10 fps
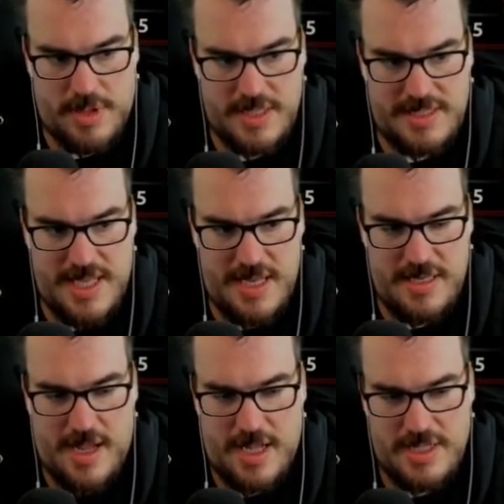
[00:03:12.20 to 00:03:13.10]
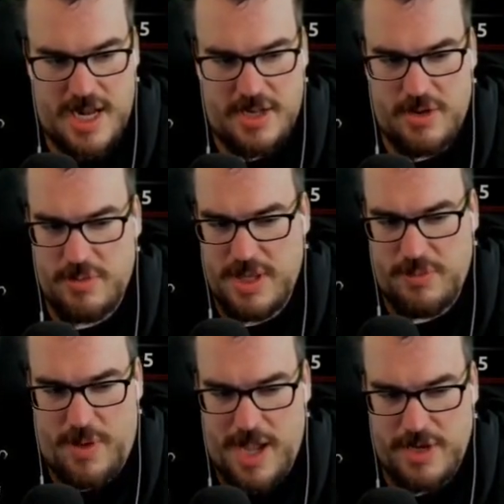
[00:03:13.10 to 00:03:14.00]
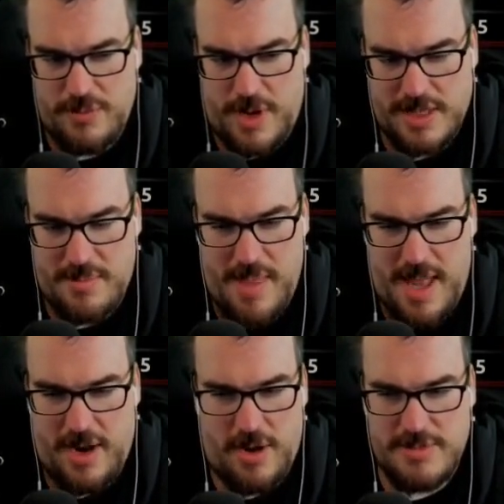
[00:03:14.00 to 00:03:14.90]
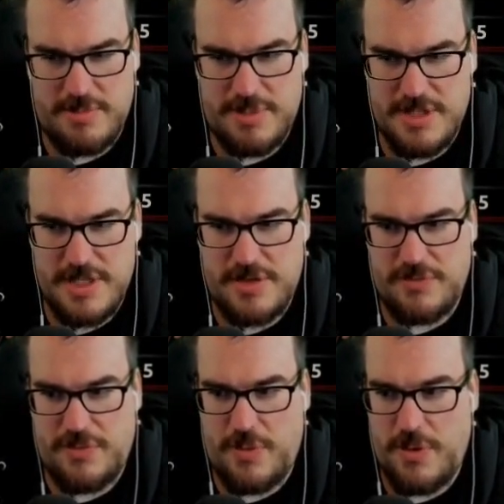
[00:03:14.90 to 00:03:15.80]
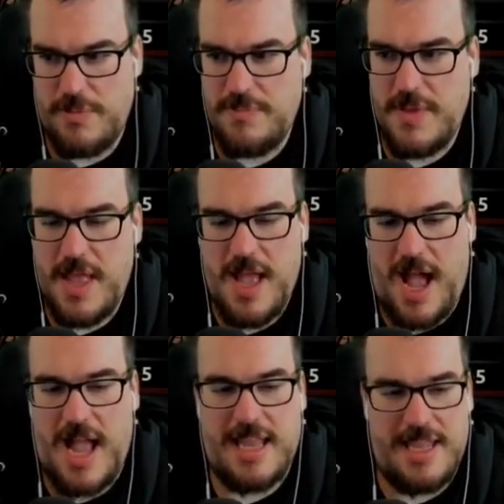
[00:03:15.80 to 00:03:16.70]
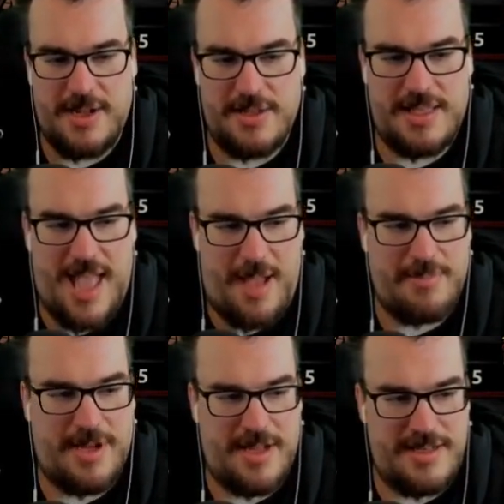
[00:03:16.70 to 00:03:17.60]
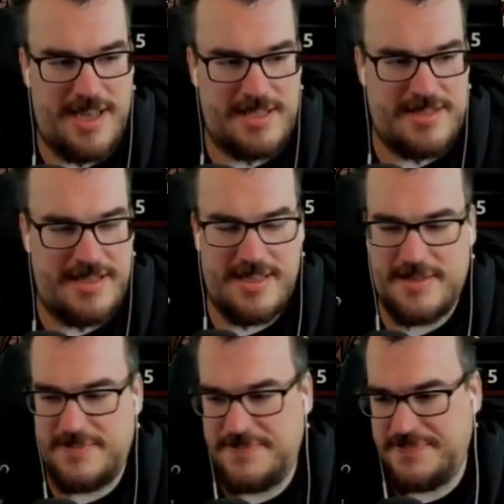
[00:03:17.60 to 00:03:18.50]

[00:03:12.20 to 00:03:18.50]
plus 10 dodge. I don't know really why you'd want the man-at-arms in position 4. I killed Gabnon. Yes, I did.